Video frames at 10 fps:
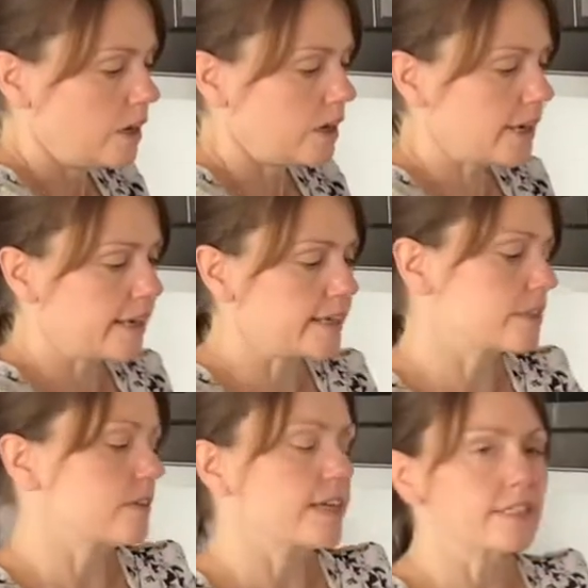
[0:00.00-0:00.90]
Okay,
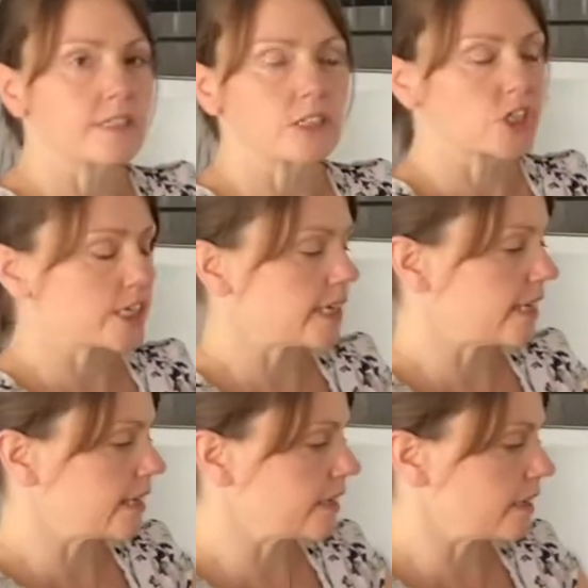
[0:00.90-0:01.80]
so that's the
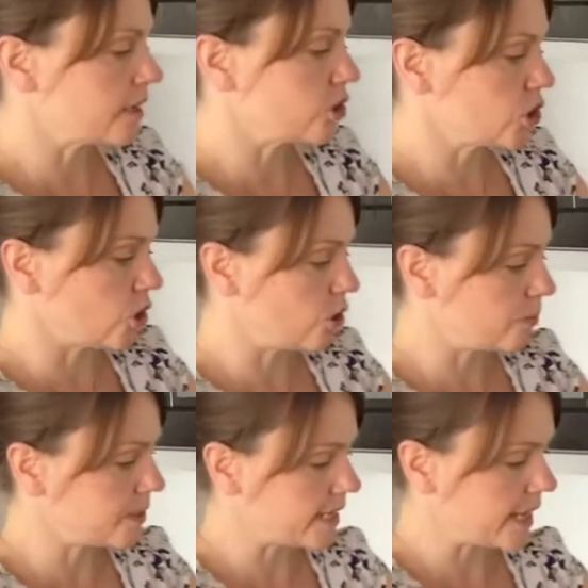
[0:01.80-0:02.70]
chicken
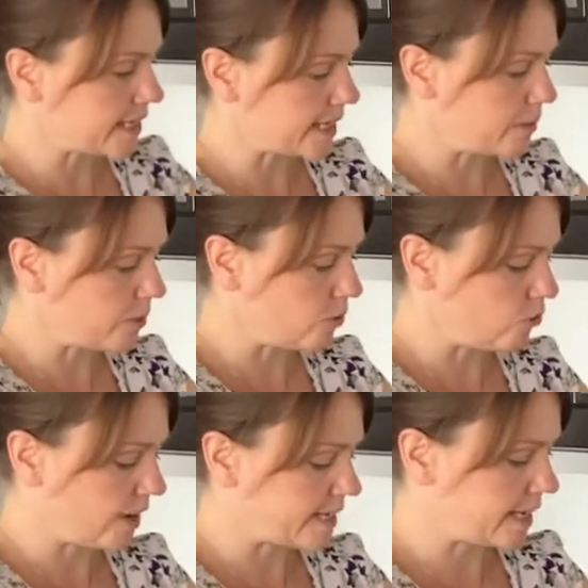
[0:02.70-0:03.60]
chopped and in a bowl
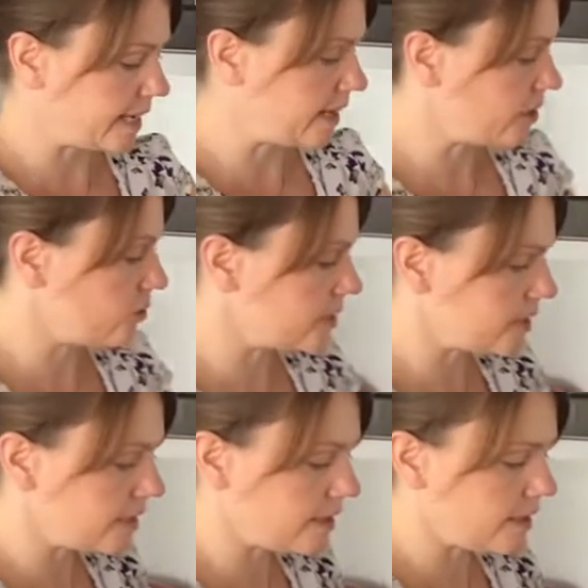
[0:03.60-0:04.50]
ready. You can
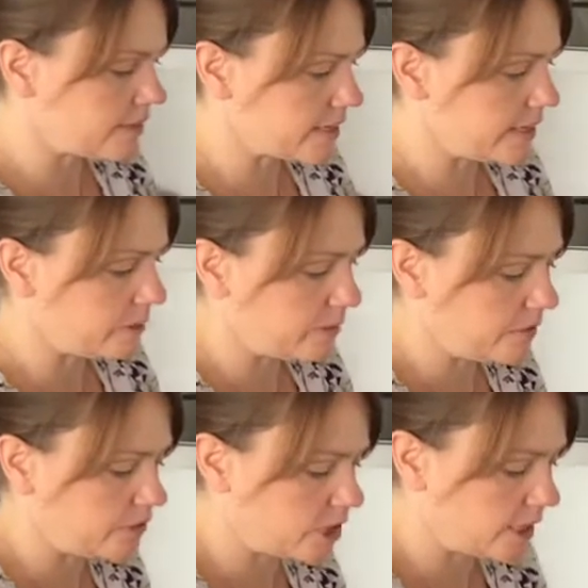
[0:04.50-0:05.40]
see that there is a little bit
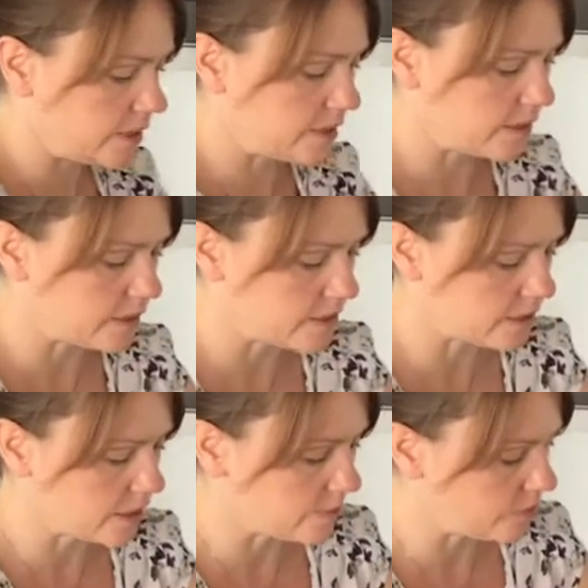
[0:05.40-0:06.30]
of chicken that has
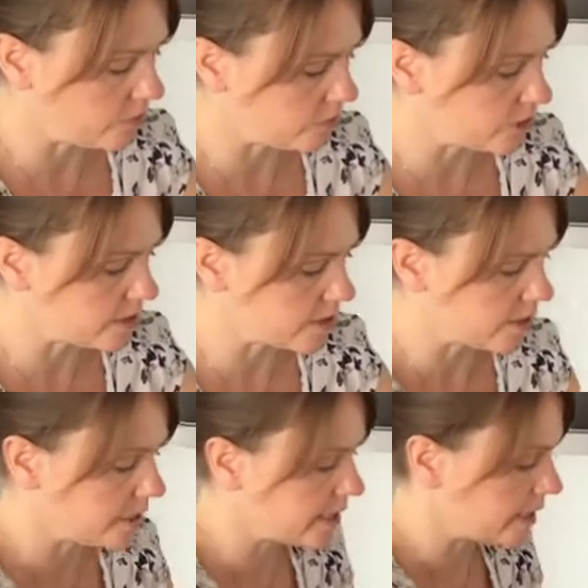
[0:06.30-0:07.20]
come off onto the
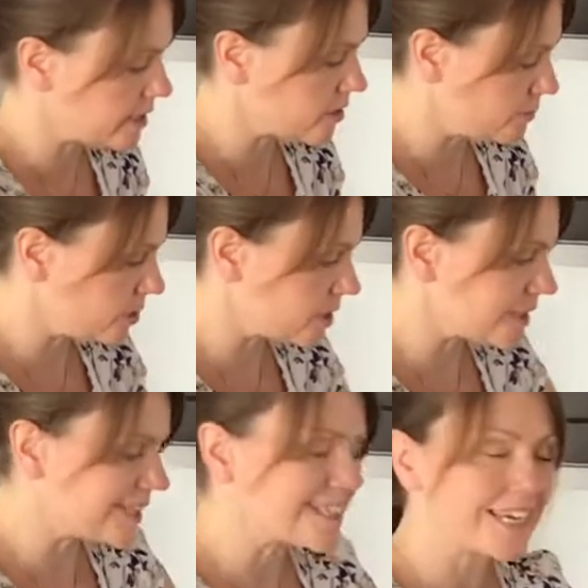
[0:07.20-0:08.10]
side here, so I'm just
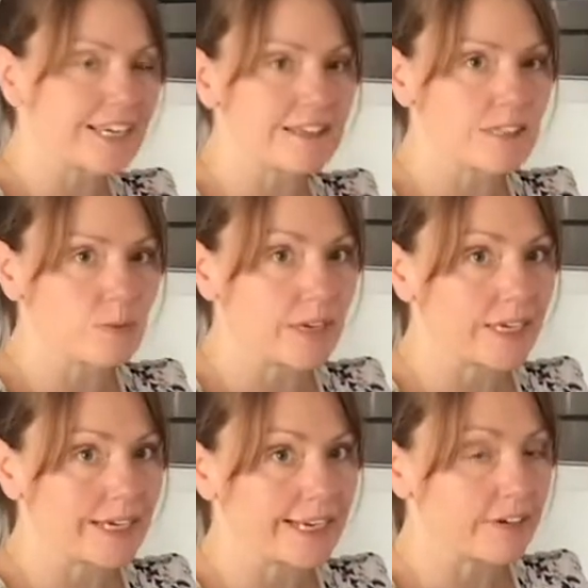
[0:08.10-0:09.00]
going to take this away
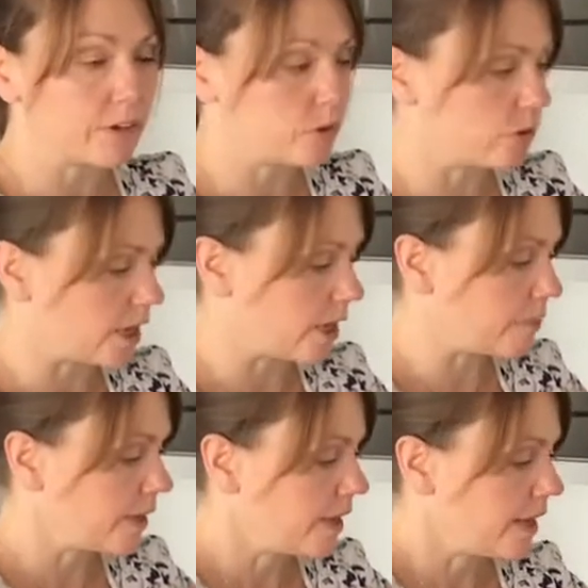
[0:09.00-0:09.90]
and clear it all
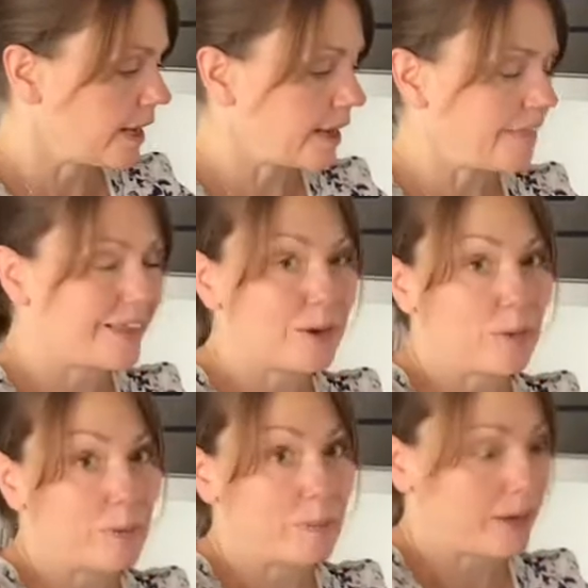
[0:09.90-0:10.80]
up, and then
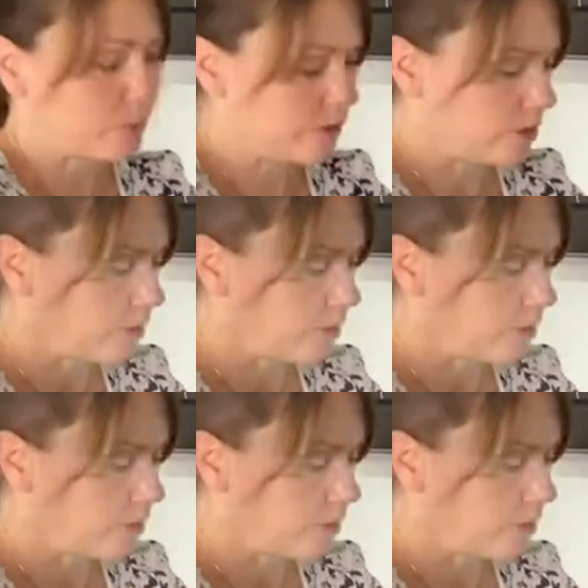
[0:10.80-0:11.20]
I'll be back with you.